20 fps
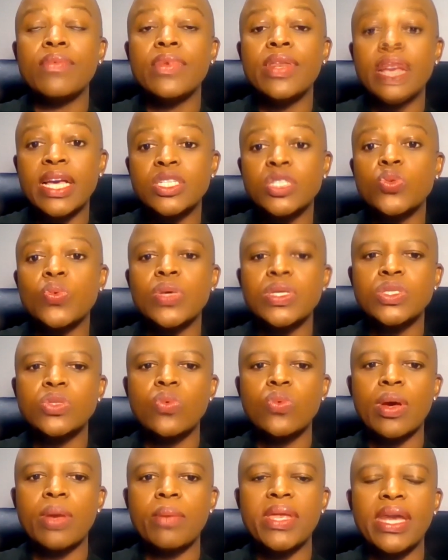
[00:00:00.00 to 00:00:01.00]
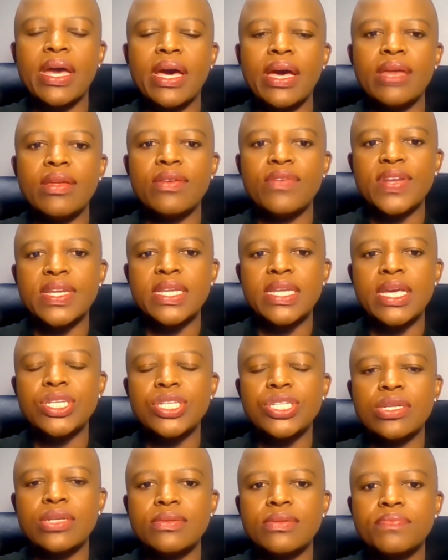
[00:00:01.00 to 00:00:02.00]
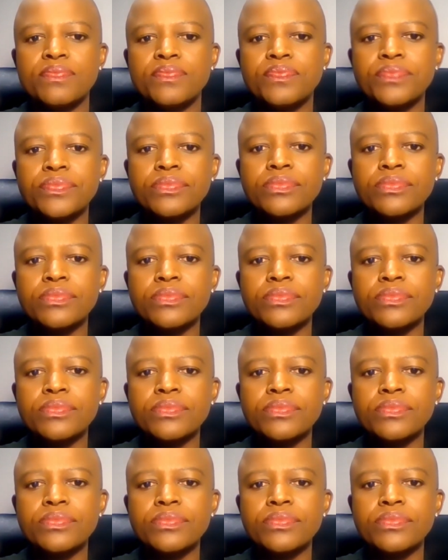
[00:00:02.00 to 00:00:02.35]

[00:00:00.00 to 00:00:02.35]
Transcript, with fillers: next week's webinar invitation.